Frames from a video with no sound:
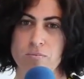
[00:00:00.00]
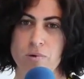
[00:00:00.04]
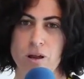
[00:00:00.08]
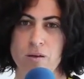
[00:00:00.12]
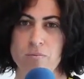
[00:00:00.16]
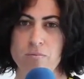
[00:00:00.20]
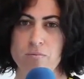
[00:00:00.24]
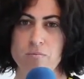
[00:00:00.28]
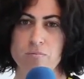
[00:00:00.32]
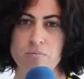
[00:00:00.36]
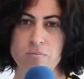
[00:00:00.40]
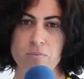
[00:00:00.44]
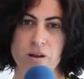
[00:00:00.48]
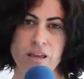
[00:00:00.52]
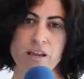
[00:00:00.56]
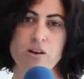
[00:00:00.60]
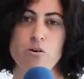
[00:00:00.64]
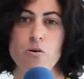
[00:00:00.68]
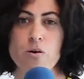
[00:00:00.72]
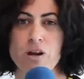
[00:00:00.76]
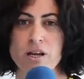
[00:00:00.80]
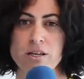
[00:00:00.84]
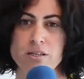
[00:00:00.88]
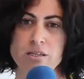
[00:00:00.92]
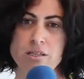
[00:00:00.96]
in,
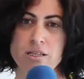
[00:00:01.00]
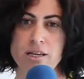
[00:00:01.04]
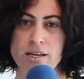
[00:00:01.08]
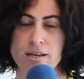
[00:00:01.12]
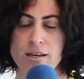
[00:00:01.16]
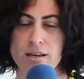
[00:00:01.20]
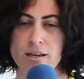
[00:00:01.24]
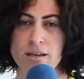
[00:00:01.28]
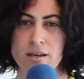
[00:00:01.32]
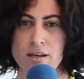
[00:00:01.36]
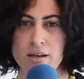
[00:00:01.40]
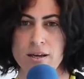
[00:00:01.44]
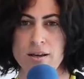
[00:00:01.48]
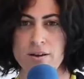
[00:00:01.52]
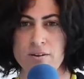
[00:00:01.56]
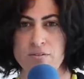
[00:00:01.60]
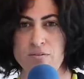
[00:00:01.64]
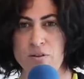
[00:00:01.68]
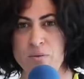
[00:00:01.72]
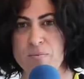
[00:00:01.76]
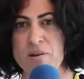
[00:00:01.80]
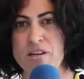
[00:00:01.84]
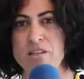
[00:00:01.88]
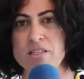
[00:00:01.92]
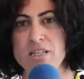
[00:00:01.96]
increase the
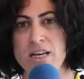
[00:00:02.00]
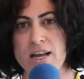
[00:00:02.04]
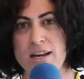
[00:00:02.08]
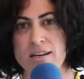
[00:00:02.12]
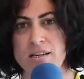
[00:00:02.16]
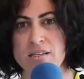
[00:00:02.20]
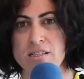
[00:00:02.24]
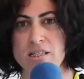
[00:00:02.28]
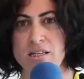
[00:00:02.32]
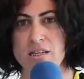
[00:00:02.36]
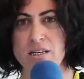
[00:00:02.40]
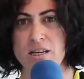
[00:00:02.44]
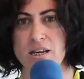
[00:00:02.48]
female talent in